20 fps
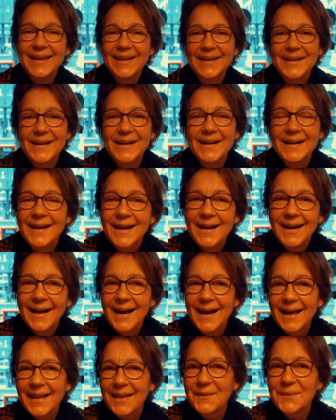
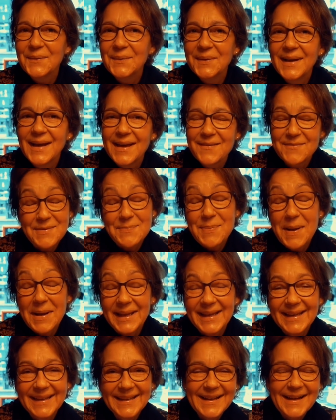Hello,
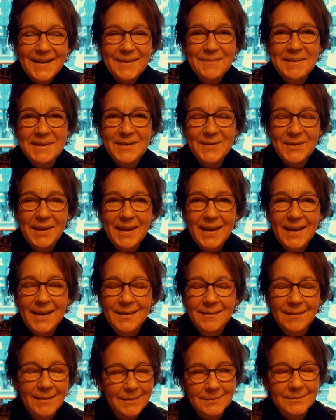everybody. I'm here
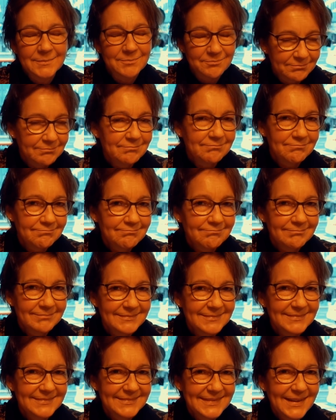again. Um,
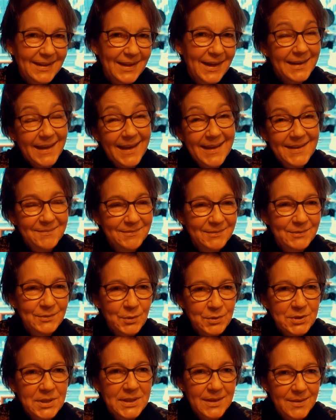yeah. Again,
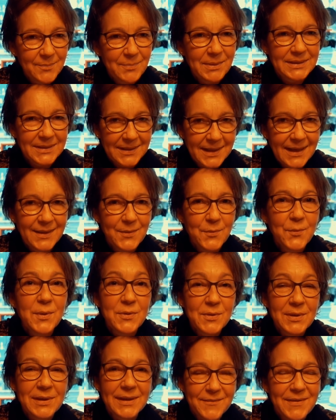not here, but again
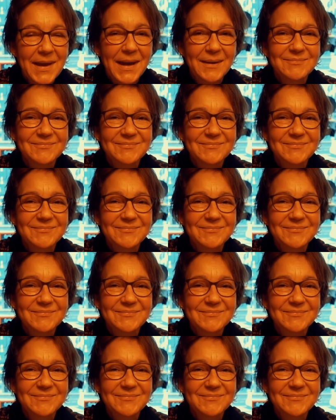with Lydia.